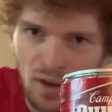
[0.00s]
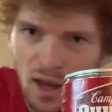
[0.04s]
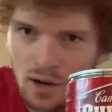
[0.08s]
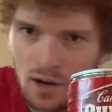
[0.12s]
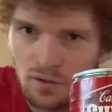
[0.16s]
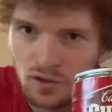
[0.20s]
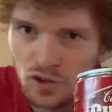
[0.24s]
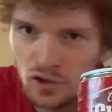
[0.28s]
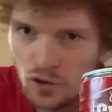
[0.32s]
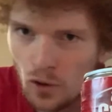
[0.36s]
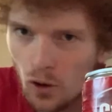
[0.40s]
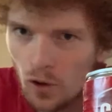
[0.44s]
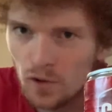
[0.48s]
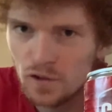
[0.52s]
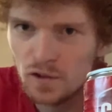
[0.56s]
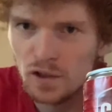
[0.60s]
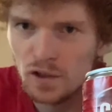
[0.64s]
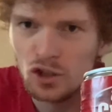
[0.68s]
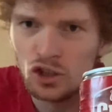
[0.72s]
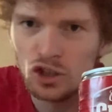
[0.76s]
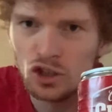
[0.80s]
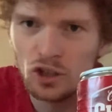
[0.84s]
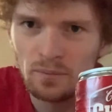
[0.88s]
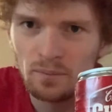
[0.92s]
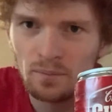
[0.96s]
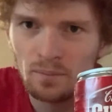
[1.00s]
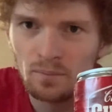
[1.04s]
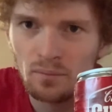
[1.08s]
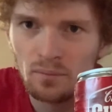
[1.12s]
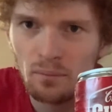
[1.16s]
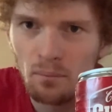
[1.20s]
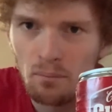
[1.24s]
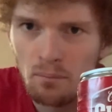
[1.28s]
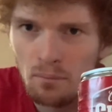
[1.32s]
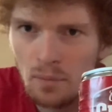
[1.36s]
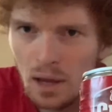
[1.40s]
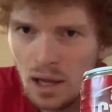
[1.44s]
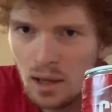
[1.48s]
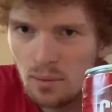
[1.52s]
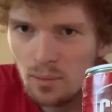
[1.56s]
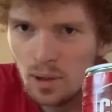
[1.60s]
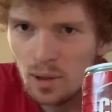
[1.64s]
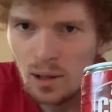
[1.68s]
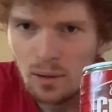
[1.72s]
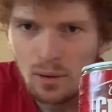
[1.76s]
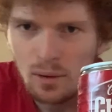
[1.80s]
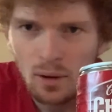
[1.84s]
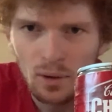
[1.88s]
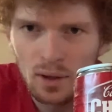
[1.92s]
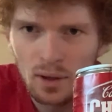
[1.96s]
of sausage, maybe,
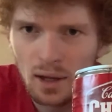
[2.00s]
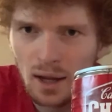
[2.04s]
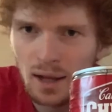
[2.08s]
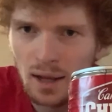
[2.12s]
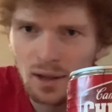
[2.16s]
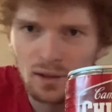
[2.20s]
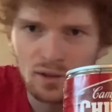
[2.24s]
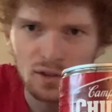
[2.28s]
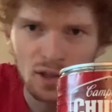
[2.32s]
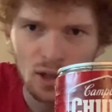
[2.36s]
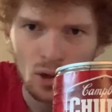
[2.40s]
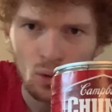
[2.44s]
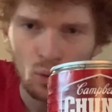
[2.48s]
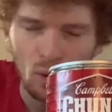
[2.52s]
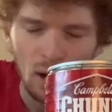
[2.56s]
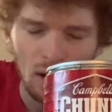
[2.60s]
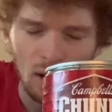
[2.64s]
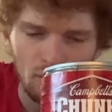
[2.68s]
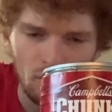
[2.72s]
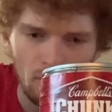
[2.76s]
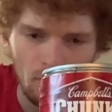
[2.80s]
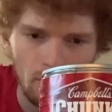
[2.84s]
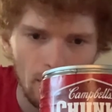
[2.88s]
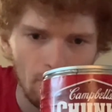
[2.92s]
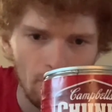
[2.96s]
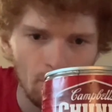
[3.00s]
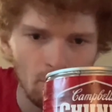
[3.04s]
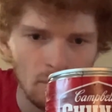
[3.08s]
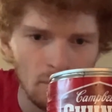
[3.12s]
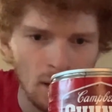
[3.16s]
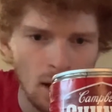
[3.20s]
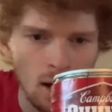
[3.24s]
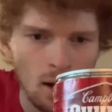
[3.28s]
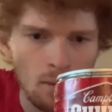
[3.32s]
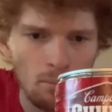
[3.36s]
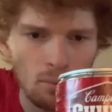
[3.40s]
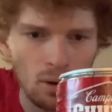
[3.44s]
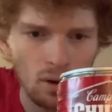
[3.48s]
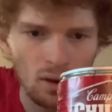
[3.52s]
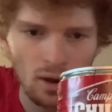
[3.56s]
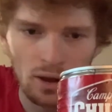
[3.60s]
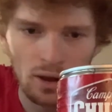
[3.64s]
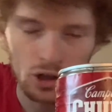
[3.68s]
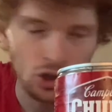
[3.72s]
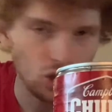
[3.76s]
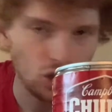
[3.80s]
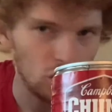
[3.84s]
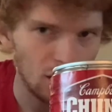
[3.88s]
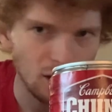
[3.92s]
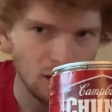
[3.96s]
okay, stick away from it. But the
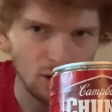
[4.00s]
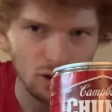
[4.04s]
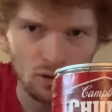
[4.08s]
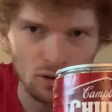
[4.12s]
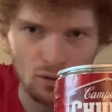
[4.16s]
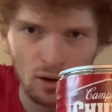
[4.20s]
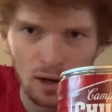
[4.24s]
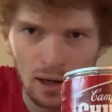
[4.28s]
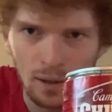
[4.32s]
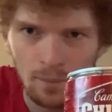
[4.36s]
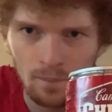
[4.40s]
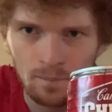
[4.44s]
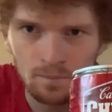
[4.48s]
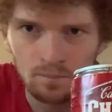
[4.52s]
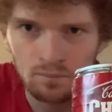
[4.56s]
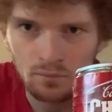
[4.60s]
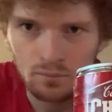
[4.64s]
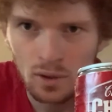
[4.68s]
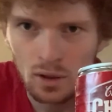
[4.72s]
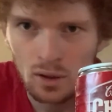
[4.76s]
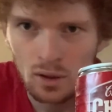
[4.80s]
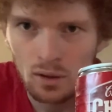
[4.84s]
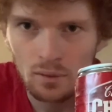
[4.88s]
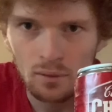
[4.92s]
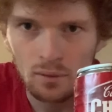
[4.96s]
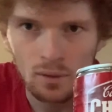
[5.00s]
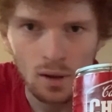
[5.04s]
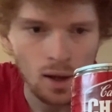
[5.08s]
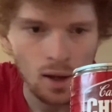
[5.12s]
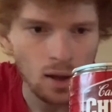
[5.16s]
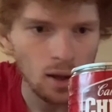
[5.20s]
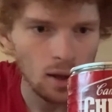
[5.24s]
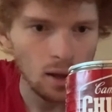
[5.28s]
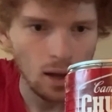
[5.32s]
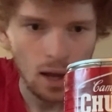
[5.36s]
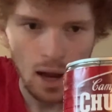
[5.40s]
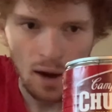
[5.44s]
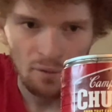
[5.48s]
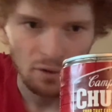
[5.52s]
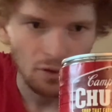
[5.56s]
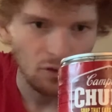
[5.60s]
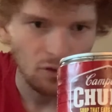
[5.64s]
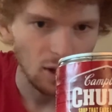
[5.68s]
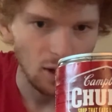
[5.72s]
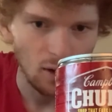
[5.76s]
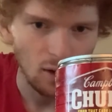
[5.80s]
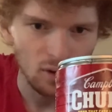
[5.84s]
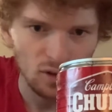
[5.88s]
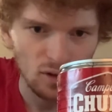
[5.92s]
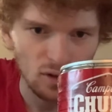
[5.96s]
chicken's great. Everything
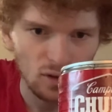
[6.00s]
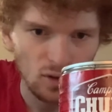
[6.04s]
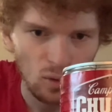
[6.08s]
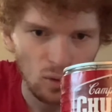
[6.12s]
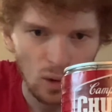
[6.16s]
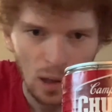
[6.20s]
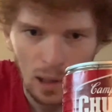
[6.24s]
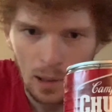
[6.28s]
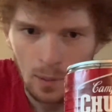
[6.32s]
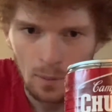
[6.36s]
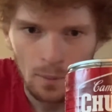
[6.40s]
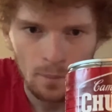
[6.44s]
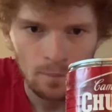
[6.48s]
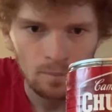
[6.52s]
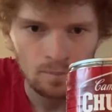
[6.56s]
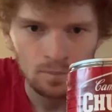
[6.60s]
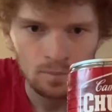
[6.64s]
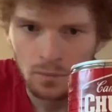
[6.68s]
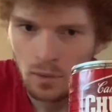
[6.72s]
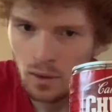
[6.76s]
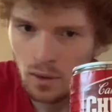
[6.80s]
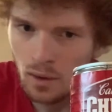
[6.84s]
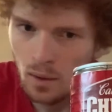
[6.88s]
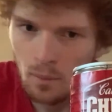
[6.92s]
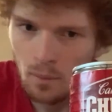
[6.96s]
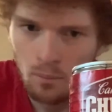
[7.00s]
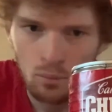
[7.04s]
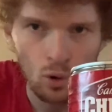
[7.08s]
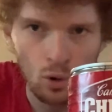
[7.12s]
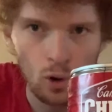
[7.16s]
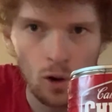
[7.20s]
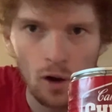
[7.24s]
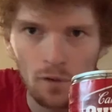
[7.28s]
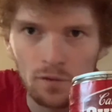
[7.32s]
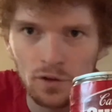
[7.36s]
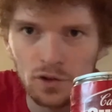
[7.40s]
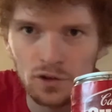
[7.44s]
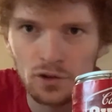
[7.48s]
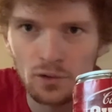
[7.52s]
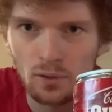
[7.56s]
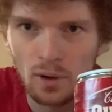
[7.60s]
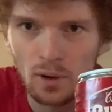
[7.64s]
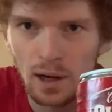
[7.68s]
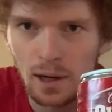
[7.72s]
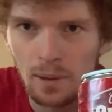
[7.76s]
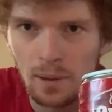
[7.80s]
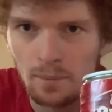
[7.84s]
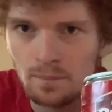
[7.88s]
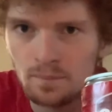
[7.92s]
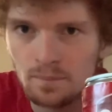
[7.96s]
else is great. Broth is
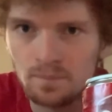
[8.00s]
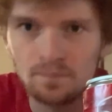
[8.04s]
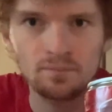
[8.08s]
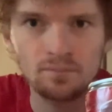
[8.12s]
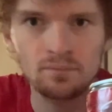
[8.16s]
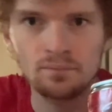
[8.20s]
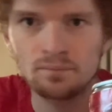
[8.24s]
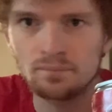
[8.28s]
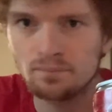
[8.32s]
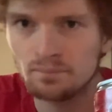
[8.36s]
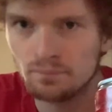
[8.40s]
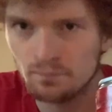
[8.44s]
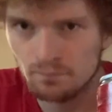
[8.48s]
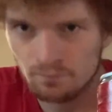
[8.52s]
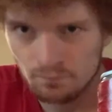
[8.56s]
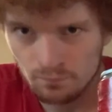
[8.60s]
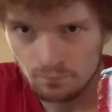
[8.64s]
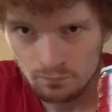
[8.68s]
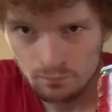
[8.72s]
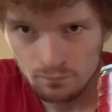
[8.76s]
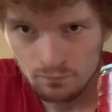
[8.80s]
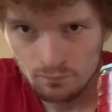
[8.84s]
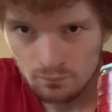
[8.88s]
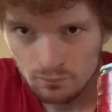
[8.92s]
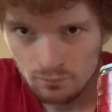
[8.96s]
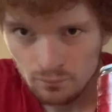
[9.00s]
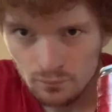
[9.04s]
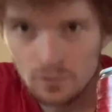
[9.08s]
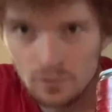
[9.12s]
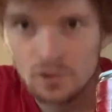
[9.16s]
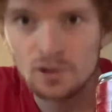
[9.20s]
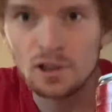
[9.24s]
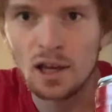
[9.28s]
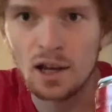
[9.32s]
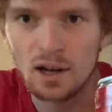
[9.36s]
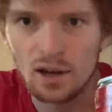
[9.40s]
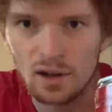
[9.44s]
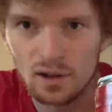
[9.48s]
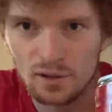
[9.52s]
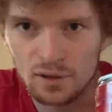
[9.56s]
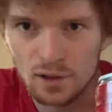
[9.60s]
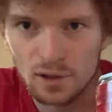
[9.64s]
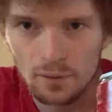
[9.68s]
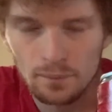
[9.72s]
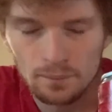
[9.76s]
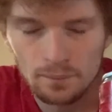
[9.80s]
great. 10 out of 10.